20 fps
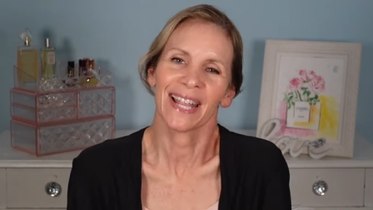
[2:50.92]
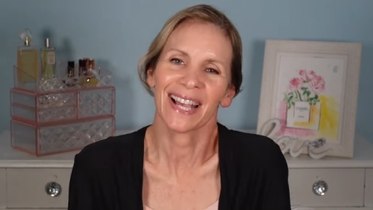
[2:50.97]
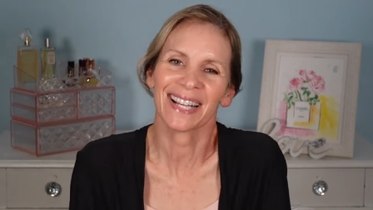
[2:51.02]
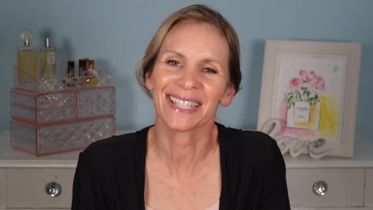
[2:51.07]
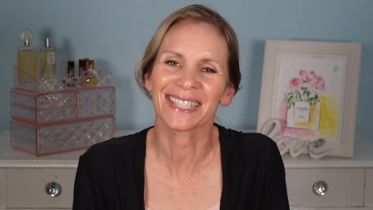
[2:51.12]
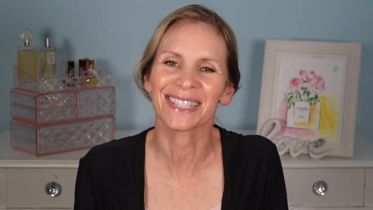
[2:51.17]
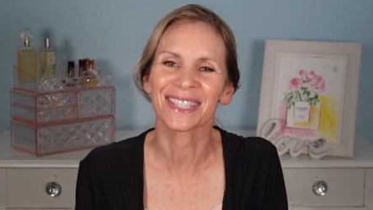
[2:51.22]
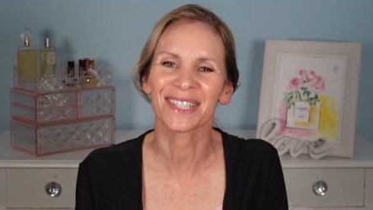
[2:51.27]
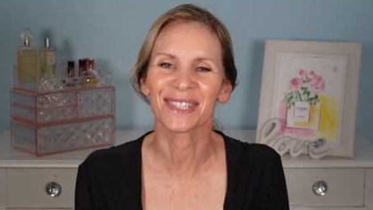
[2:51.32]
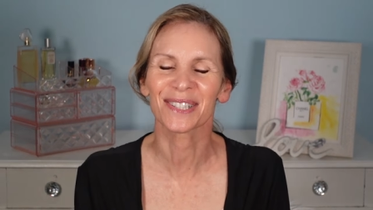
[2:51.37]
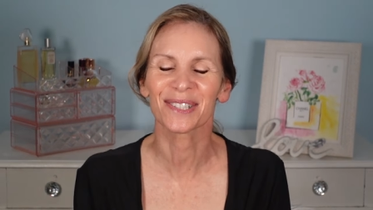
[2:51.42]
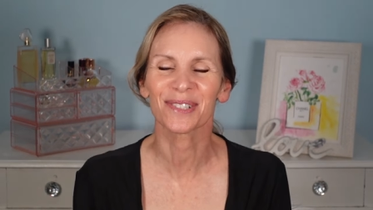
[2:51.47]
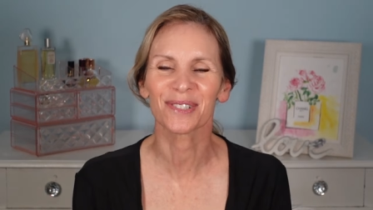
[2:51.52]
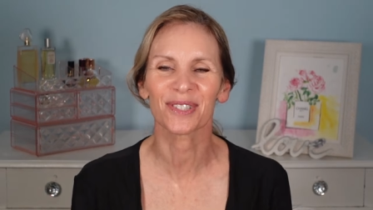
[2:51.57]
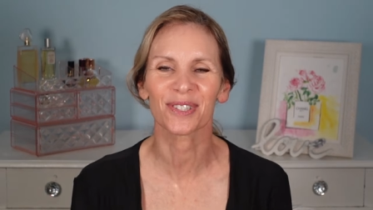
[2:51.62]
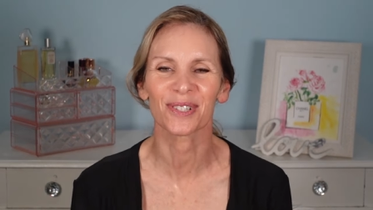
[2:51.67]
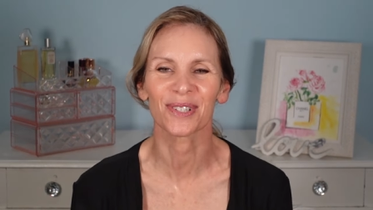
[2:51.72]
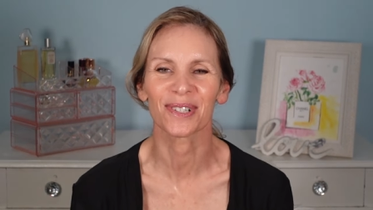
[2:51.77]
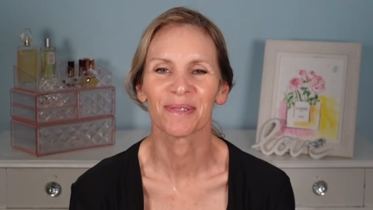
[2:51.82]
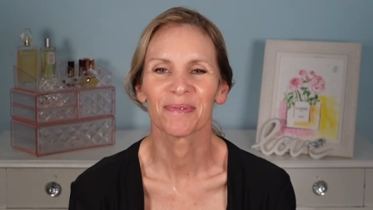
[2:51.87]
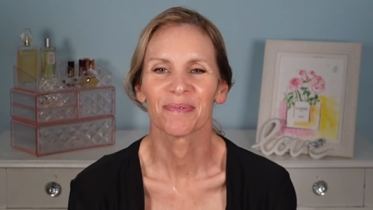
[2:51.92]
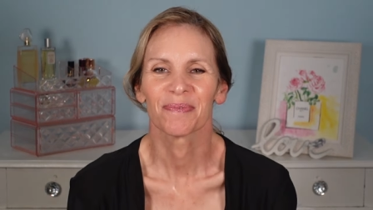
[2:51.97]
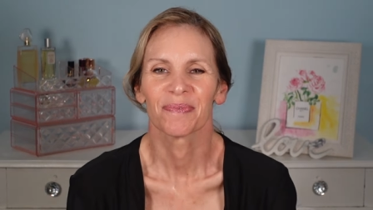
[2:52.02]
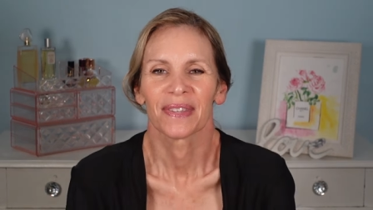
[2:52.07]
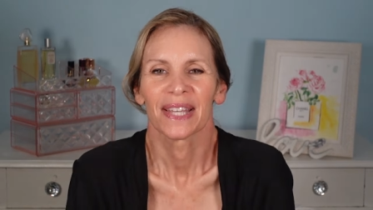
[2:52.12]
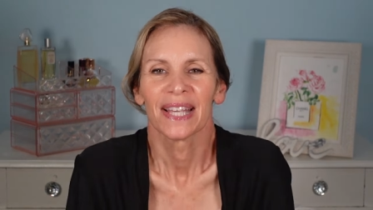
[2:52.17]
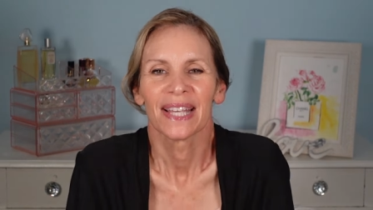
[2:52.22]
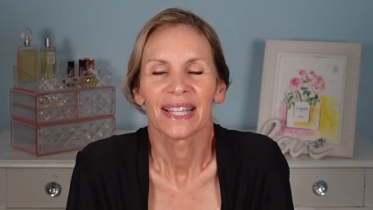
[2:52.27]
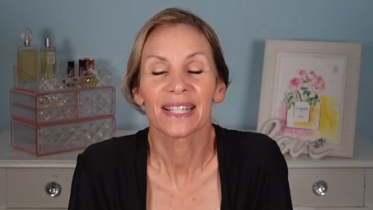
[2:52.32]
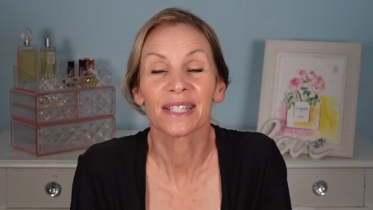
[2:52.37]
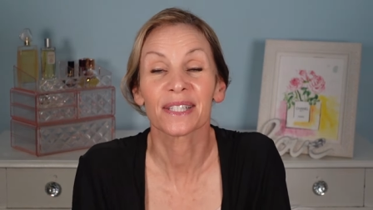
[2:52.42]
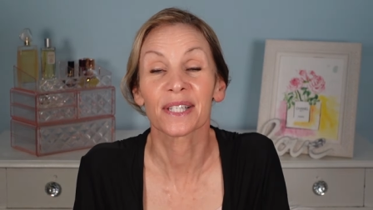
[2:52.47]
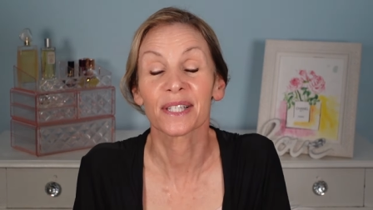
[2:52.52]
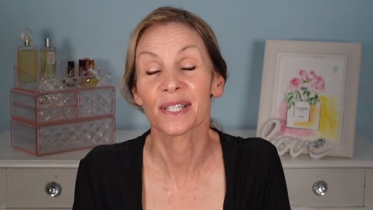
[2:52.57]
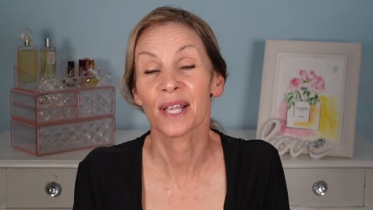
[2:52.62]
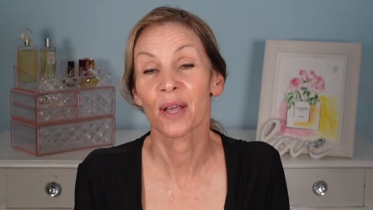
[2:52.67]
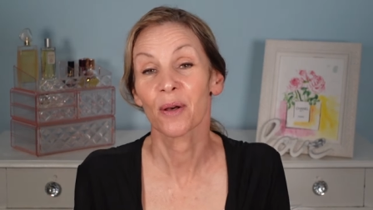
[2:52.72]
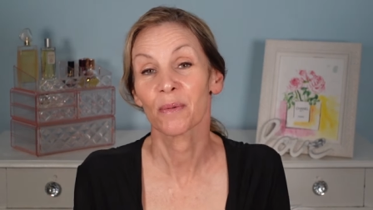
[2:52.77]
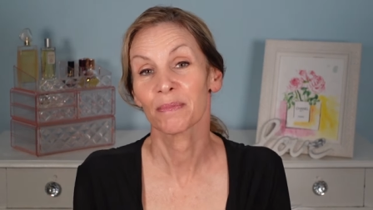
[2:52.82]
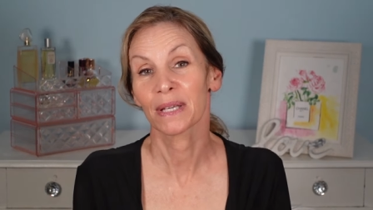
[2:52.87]
neck is looser. This
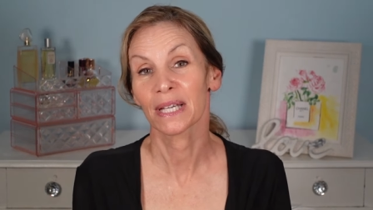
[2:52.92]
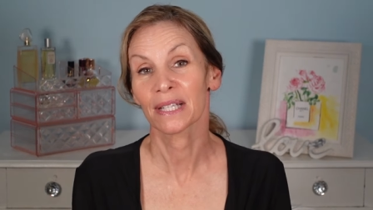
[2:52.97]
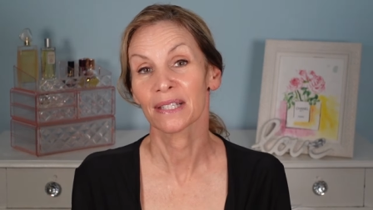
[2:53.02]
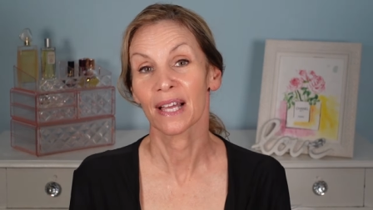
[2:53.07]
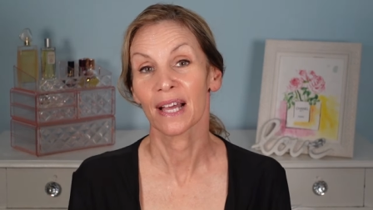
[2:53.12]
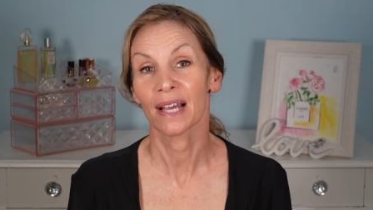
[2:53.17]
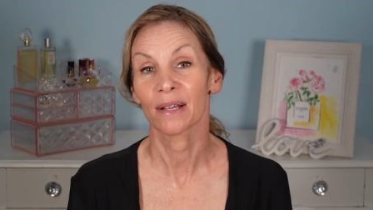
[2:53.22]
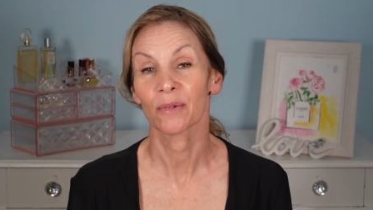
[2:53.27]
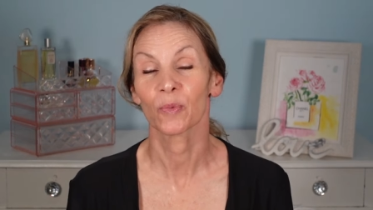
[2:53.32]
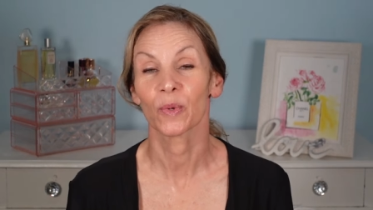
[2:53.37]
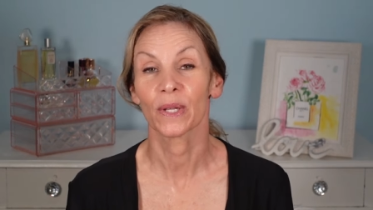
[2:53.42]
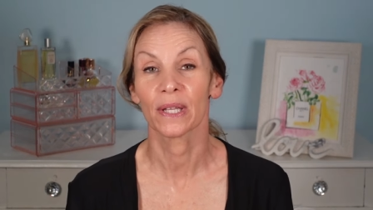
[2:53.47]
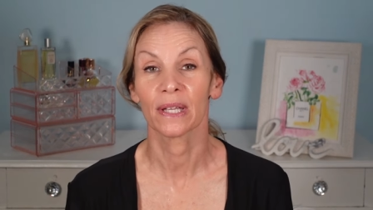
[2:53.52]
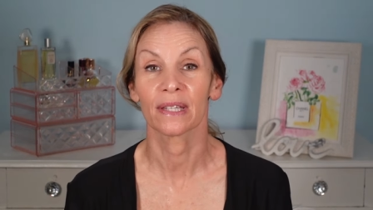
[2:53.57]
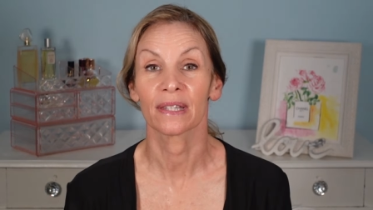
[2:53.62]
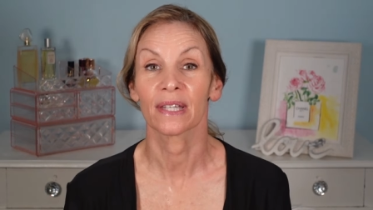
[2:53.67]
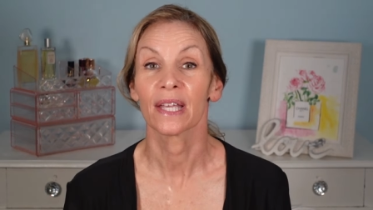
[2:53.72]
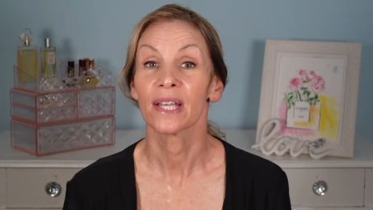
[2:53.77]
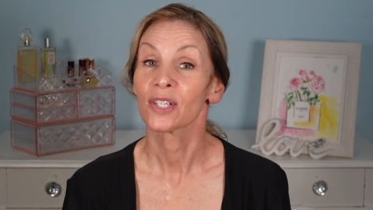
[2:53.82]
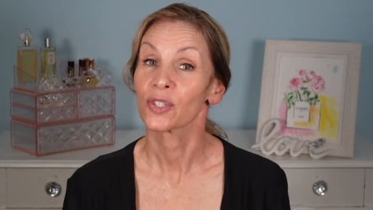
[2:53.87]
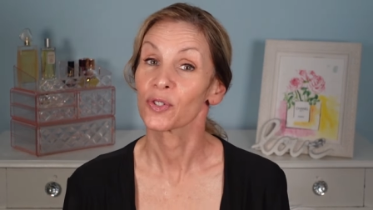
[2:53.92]
has helped me a lot with